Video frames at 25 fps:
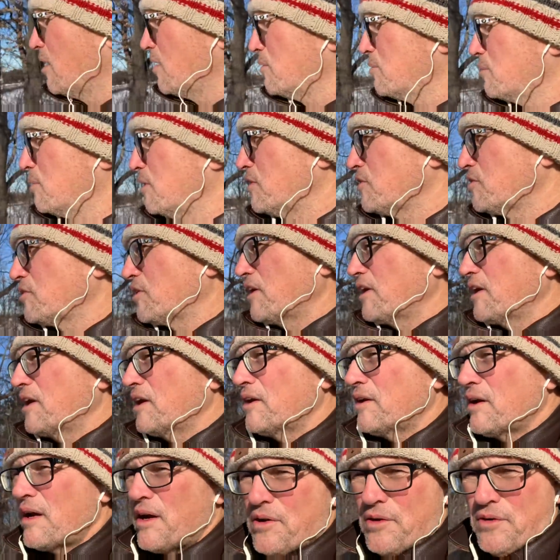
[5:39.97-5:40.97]
Once I
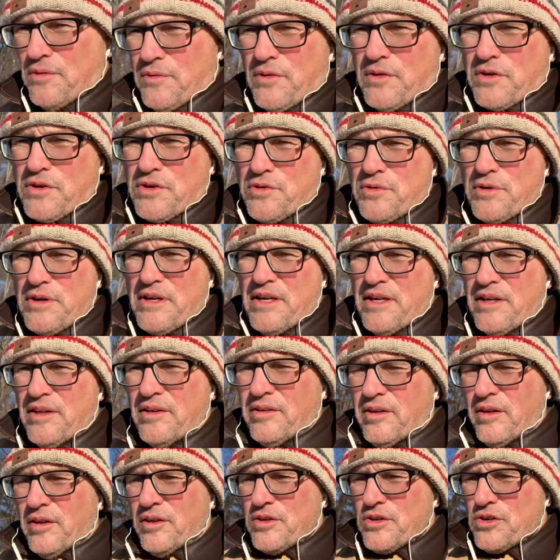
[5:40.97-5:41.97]
get out of the
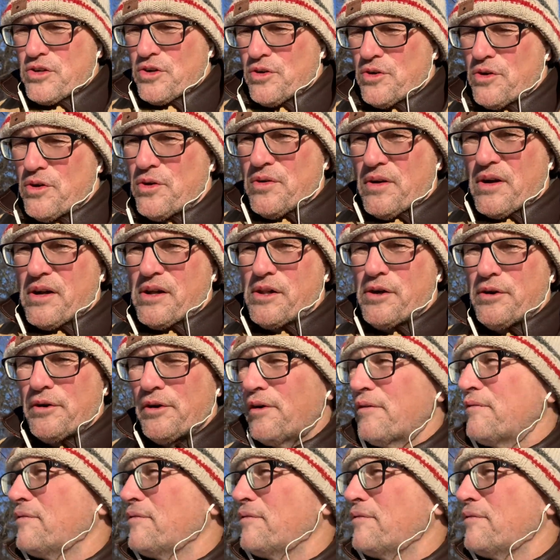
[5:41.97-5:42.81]
trees, I'll show you a clearer